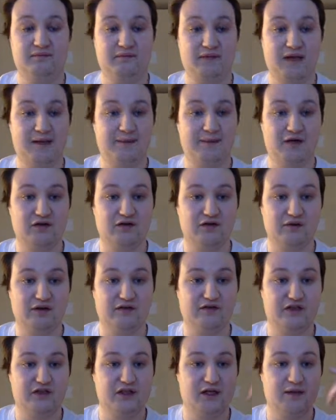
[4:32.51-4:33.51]
Habanos don't
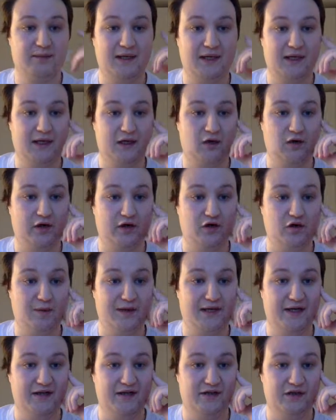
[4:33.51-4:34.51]
give a shit about La Gloria
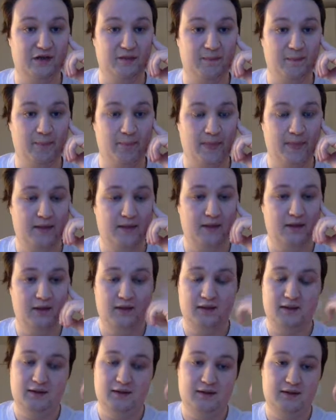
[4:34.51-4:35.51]
Cubana, so
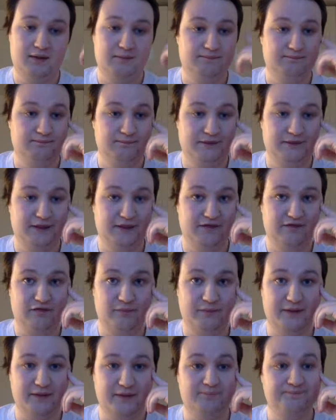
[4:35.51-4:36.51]
D for
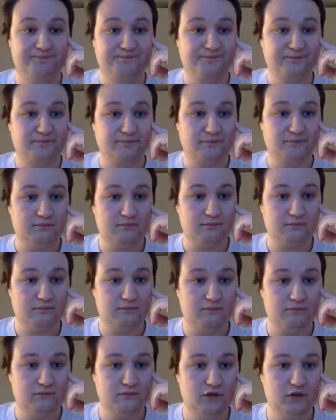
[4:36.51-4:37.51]
me.
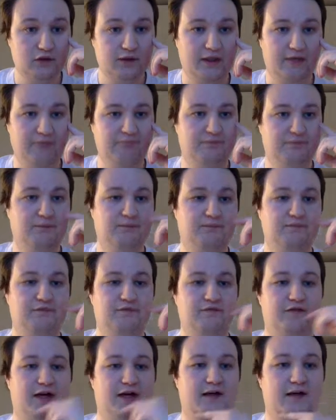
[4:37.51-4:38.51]
Okay,
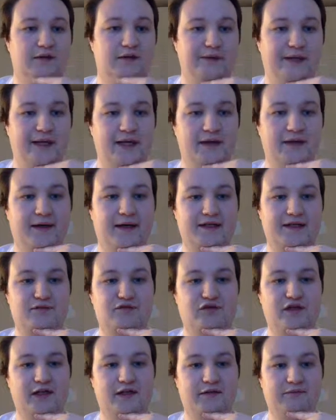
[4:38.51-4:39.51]
finally we get a nice
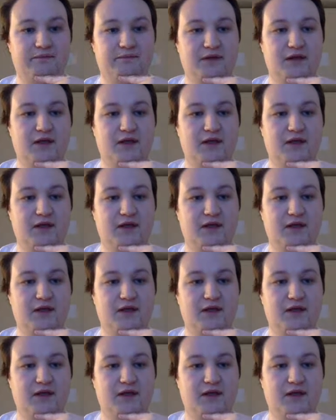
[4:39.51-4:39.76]
brand.